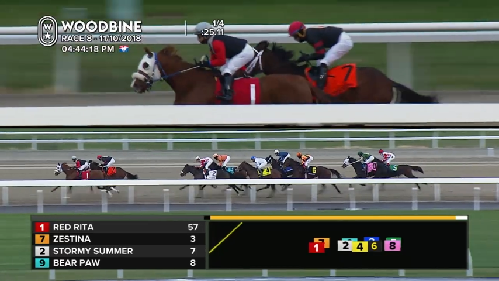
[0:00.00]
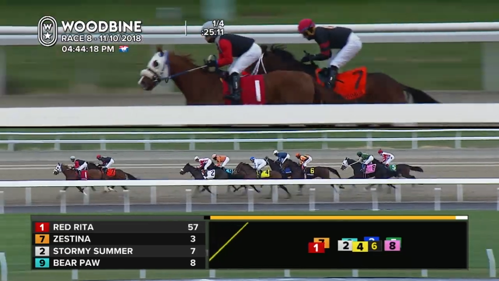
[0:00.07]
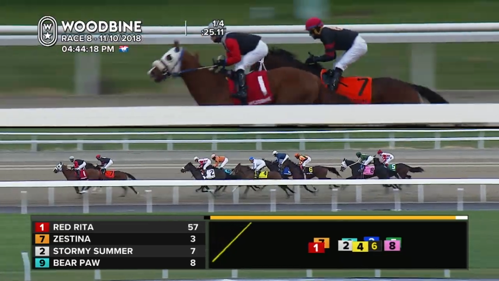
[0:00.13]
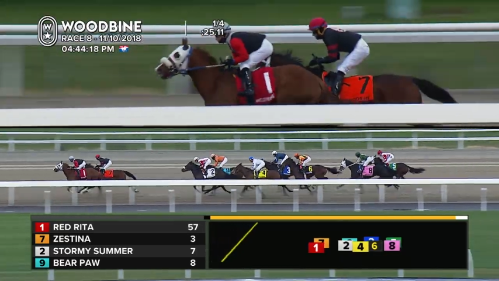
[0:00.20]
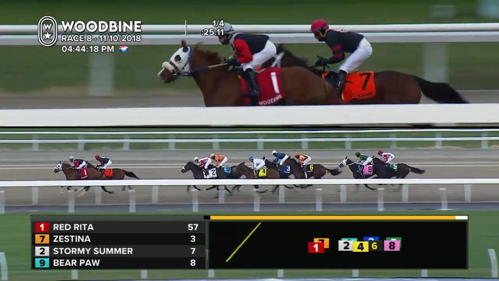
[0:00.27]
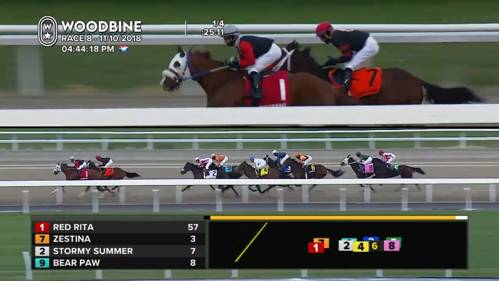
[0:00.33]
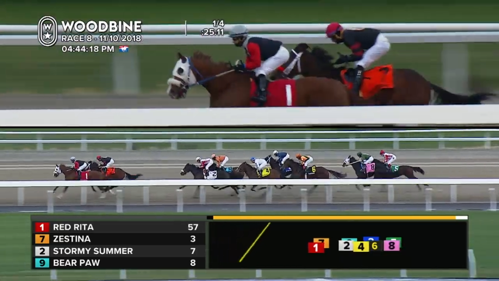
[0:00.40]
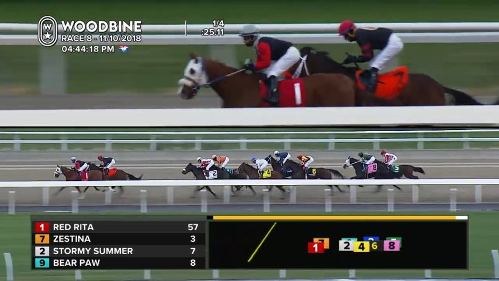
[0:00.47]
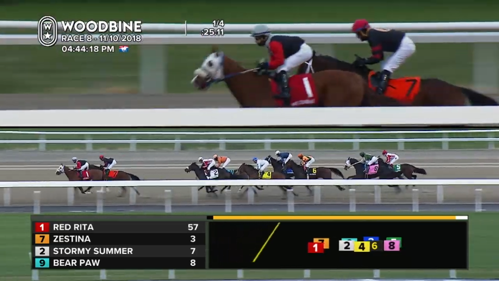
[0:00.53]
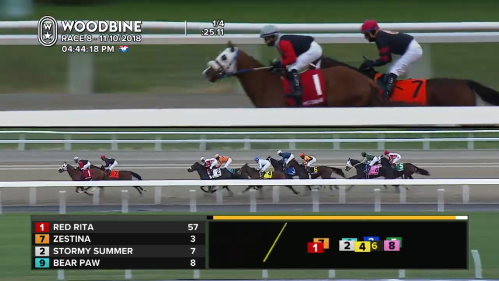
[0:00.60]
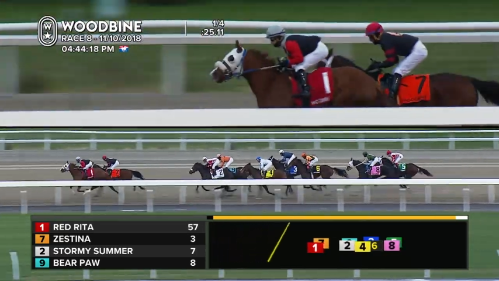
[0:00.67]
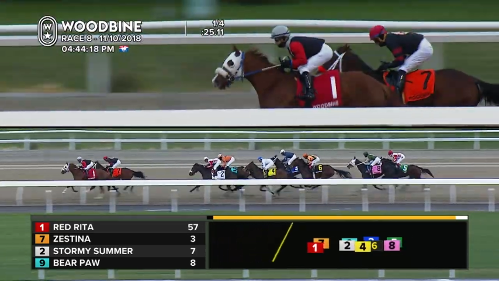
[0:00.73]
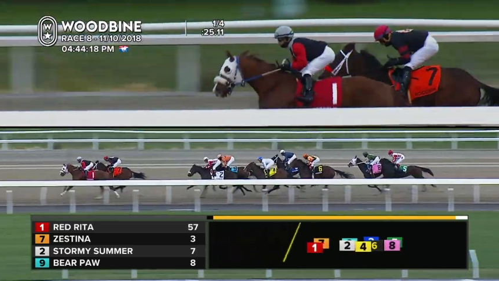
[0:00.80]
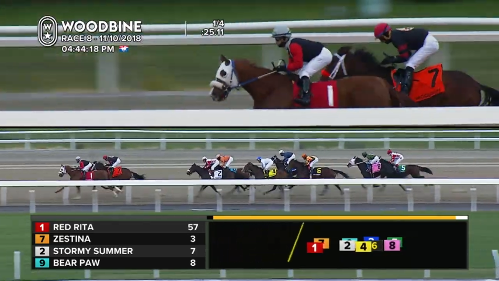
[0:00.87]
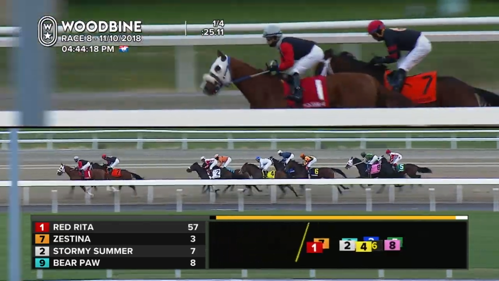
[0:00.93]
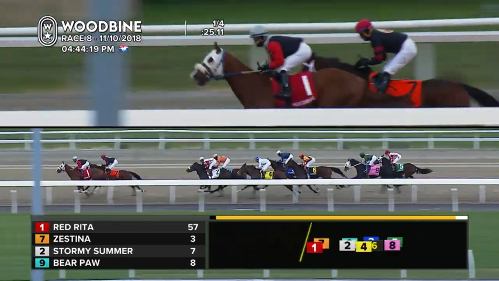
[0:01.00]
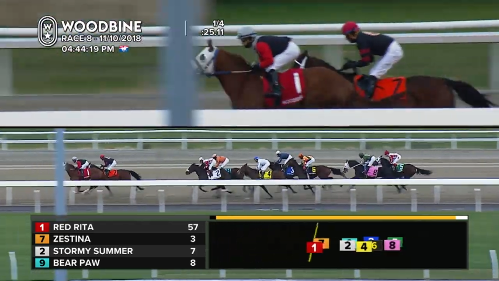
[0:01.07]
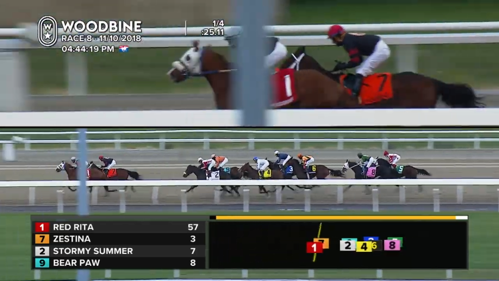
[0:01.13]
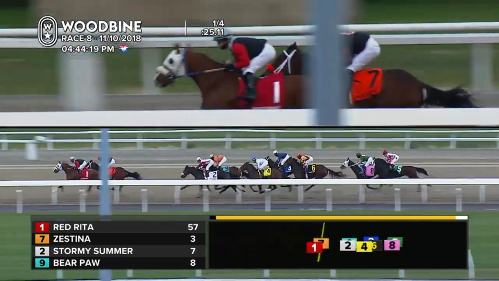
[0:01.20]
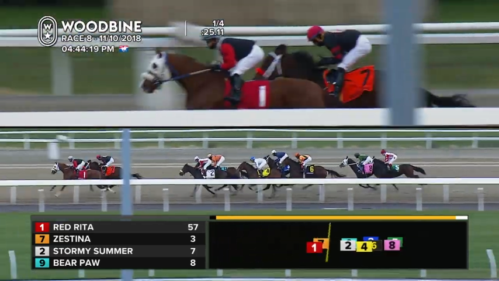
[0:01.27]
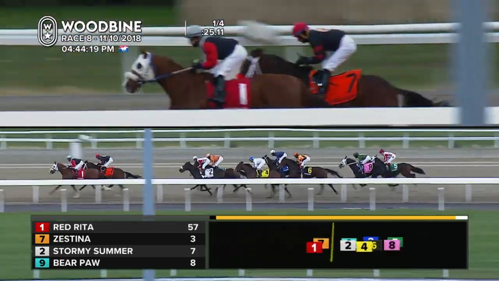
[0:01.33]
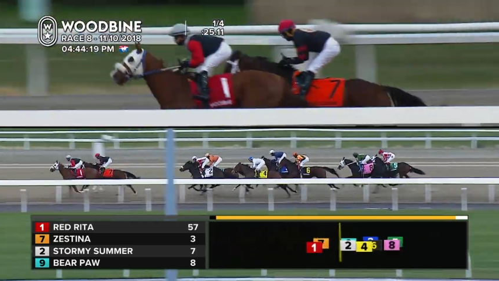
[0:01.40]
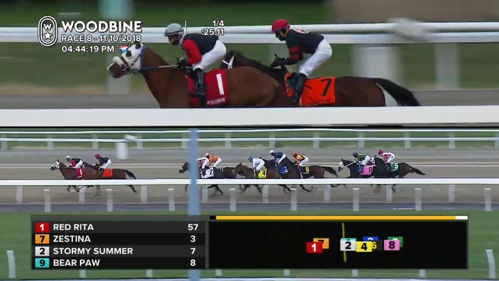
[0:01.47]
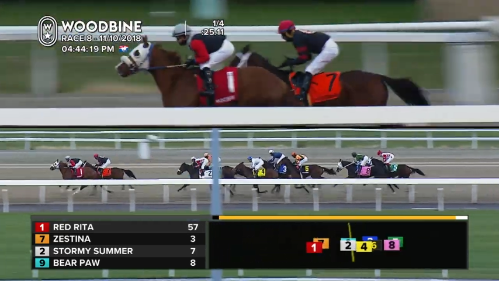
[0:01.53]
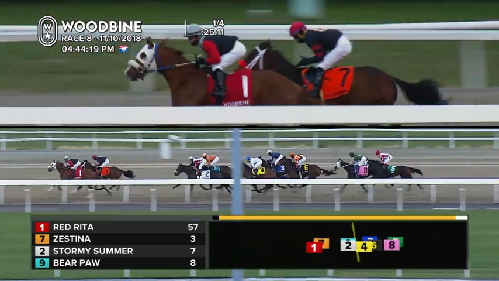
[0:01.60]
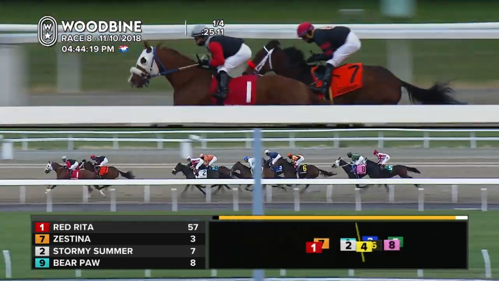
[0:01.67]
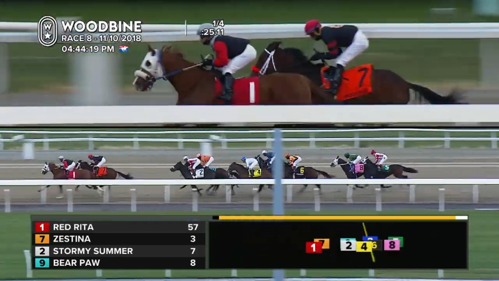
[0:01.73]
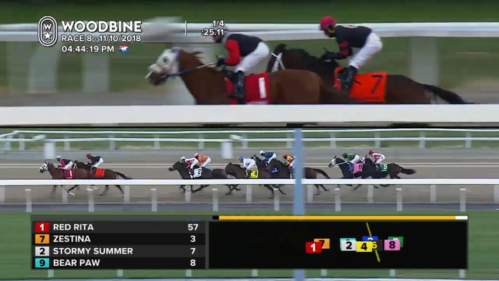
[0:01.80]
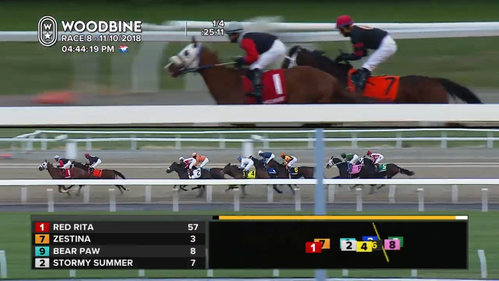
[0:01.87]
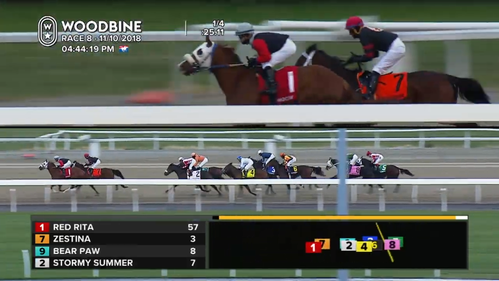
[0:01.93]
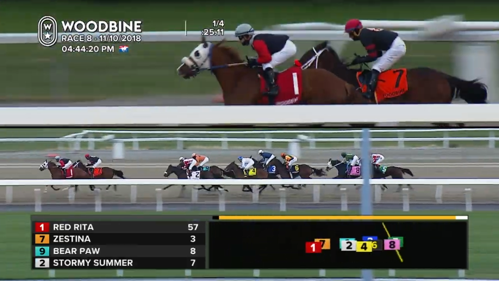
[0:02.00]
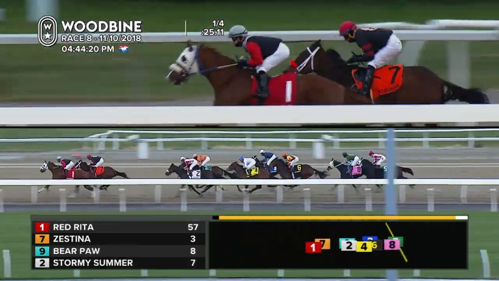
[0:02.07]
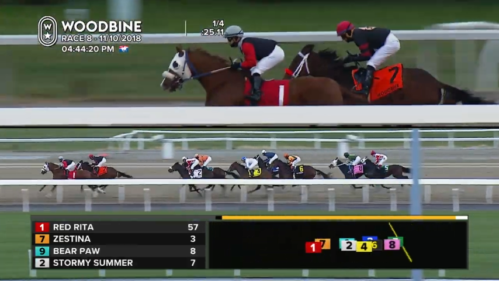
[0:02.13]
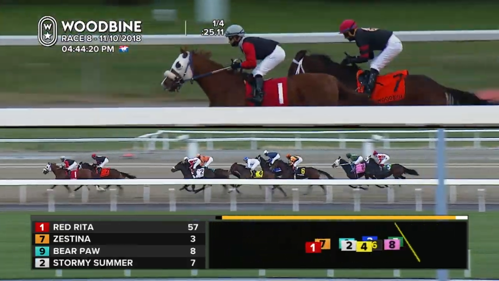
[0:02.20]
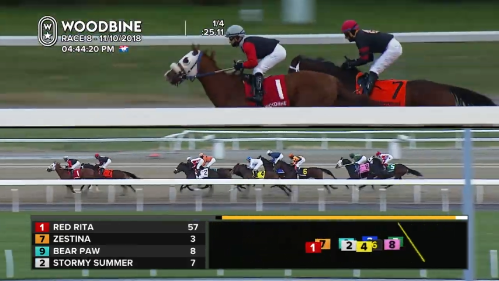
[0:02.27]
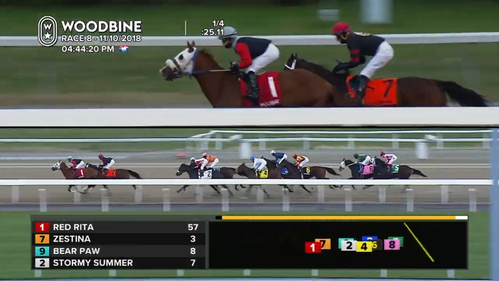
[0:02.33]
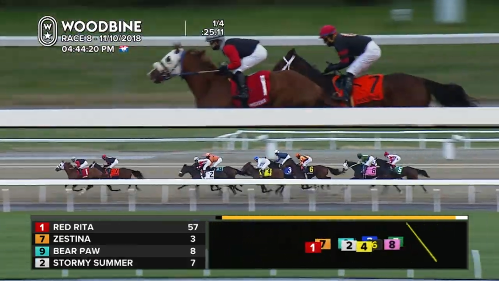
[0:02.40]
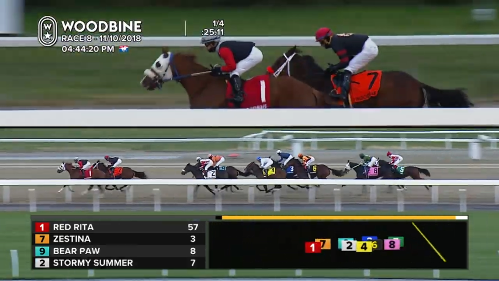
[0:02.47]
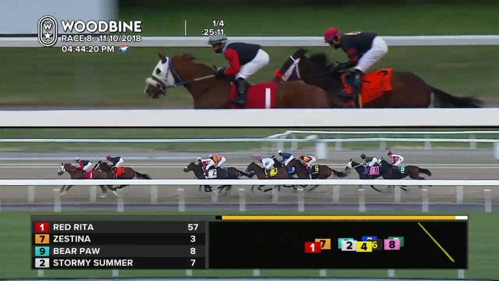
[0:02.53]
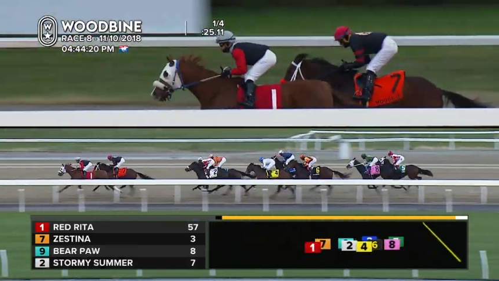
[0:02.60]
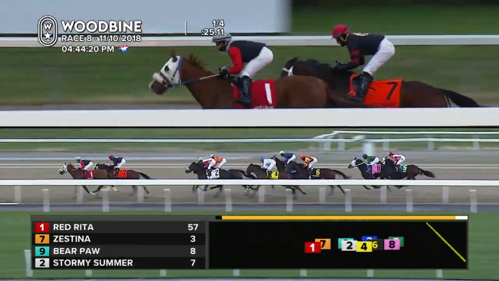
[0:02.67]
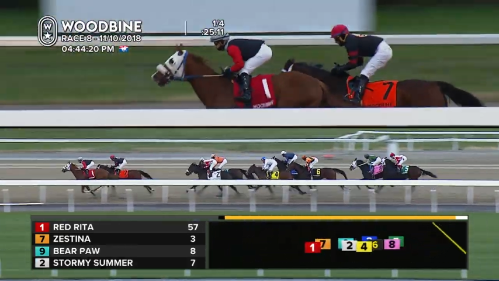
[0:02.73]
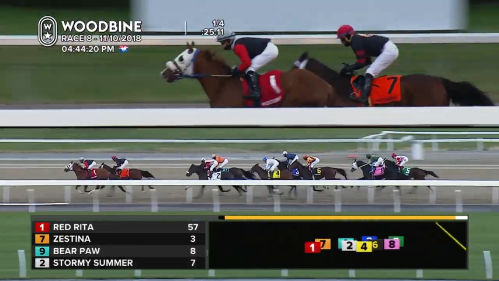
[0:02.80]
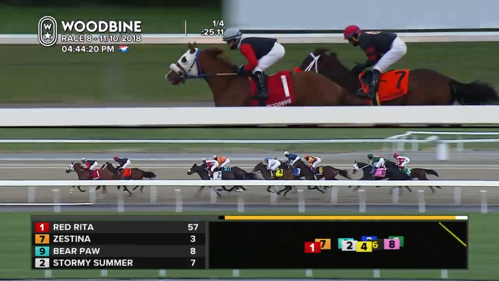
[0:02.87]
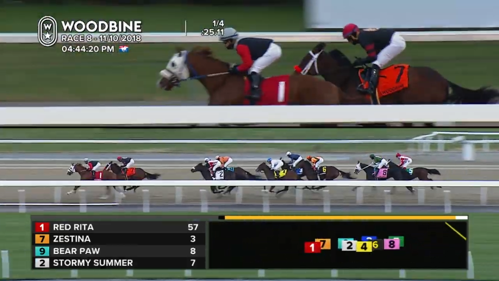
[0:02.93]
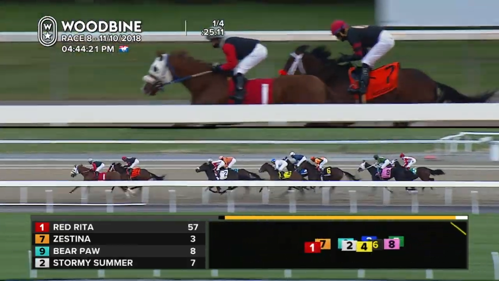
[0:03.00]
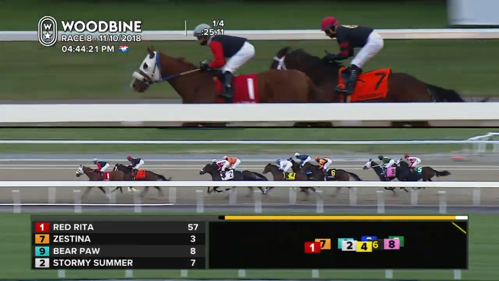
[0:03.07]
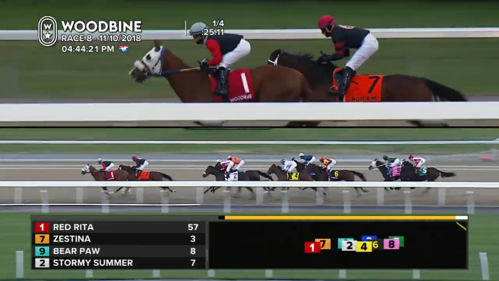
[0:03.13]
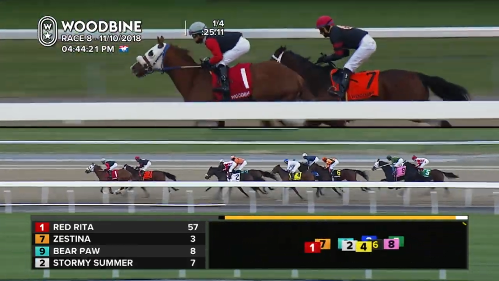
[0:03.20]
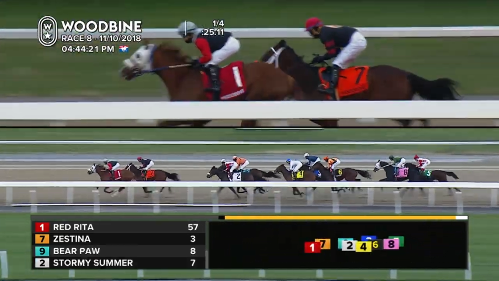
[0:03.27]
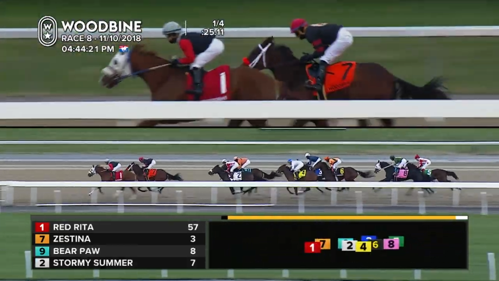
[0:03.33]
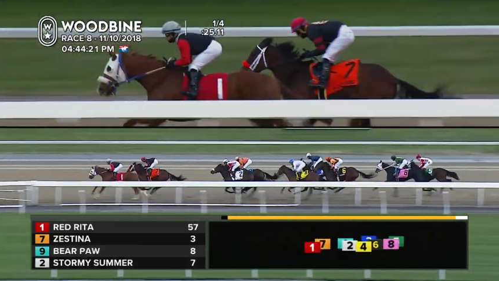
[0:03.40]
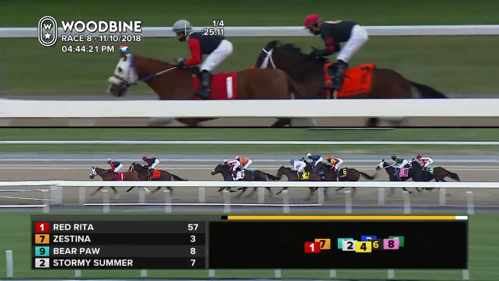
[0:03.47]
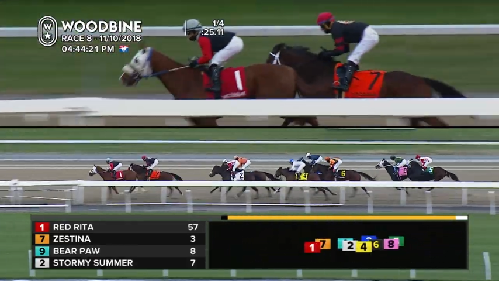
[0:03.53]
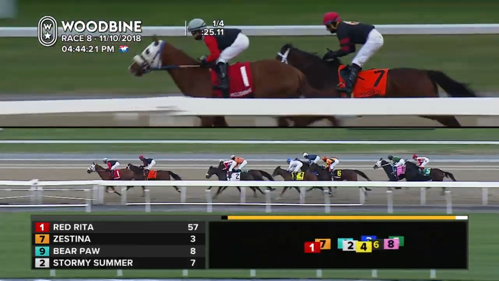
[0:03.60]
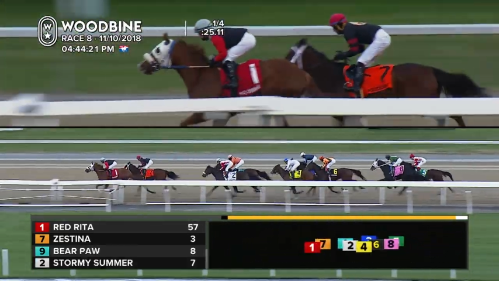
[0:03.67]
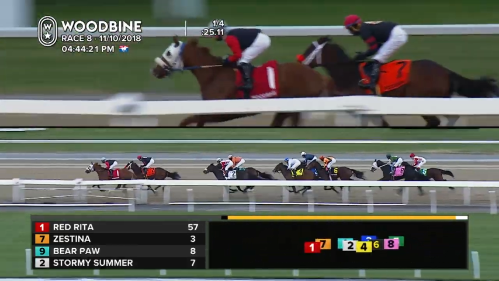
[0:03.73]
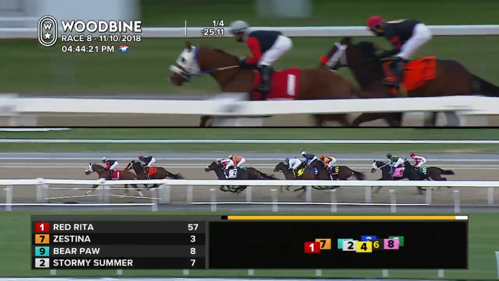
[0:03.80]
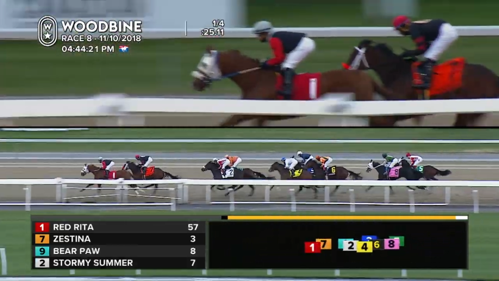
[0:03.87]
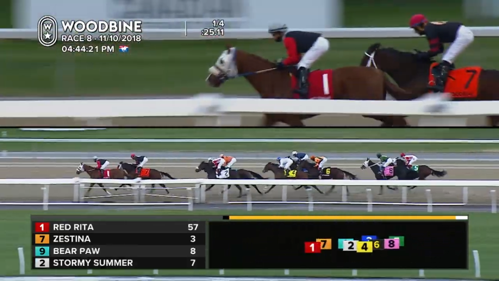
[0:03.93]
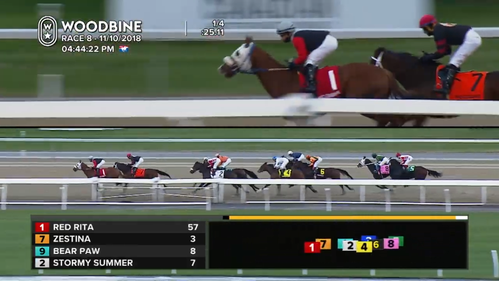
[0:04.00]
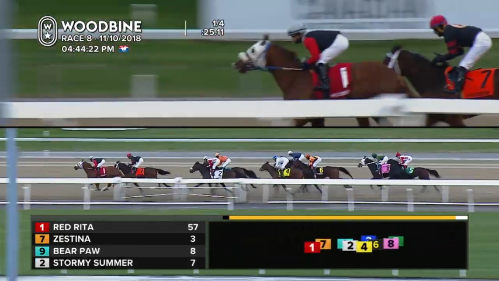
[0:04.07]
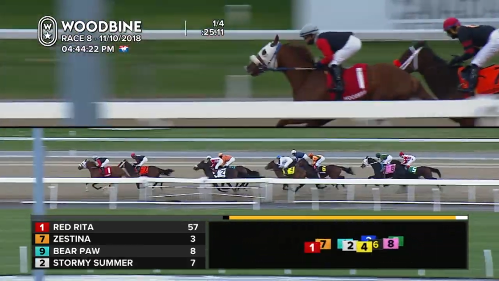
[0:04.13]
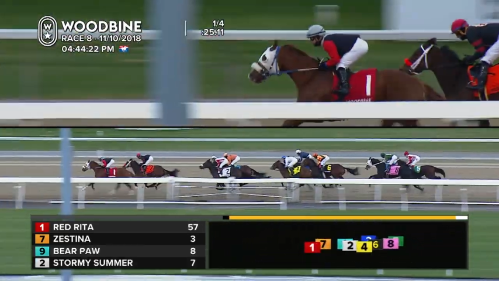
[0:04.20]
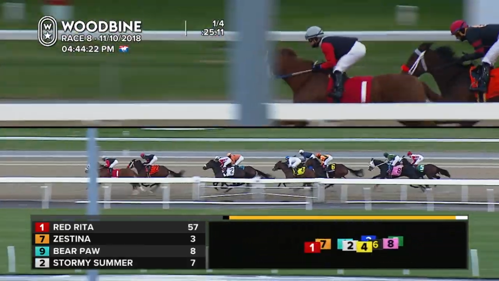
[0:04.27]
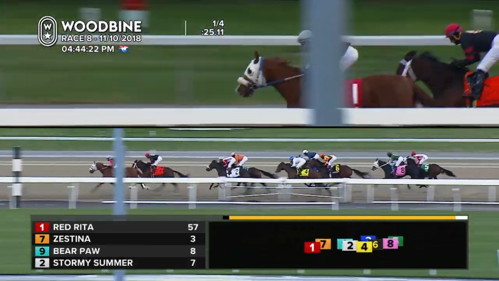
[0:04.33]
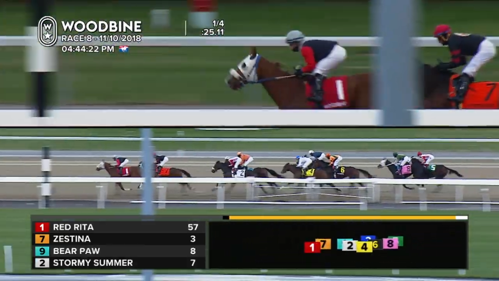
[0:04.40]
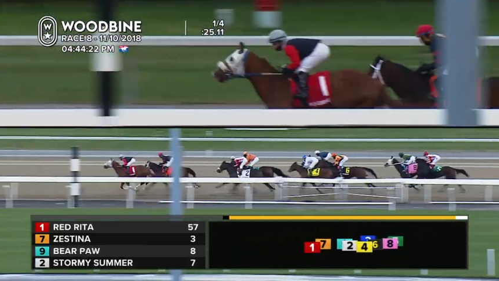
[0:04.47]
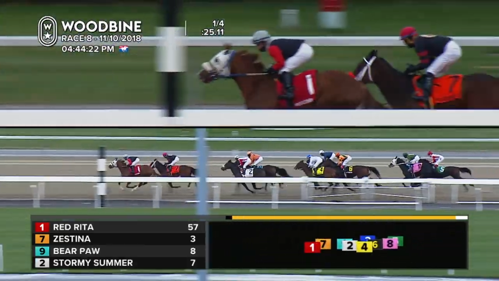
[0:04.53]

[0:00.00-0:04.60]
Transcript: Nobody's mouth can be seen.